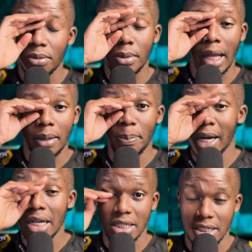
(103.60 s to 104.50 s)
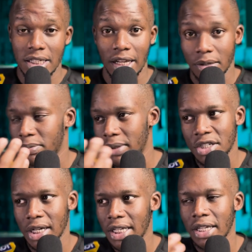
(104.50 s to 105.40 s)
like penalties, like
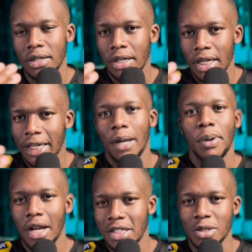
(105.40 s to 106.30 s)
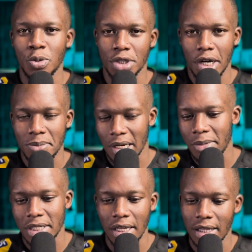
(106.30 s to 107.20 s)
literally get penalties through scrums. Let me
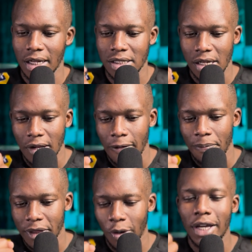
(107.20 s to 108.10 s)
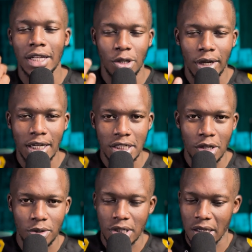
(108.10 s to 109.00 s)
say that. They were getting their
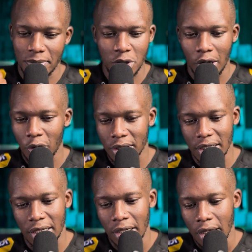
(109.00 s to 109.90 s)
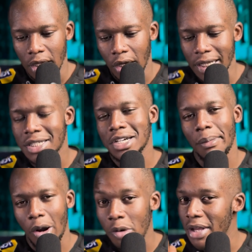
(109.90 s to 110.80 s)
own scrums, but you cannot, each scrum
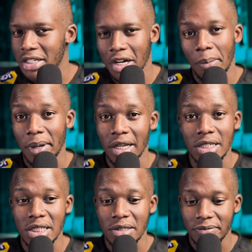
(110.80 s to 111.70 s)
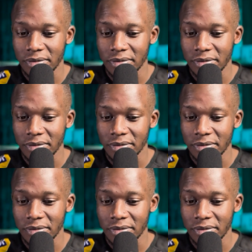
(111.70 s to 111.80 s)
cannot be a scrum penalty.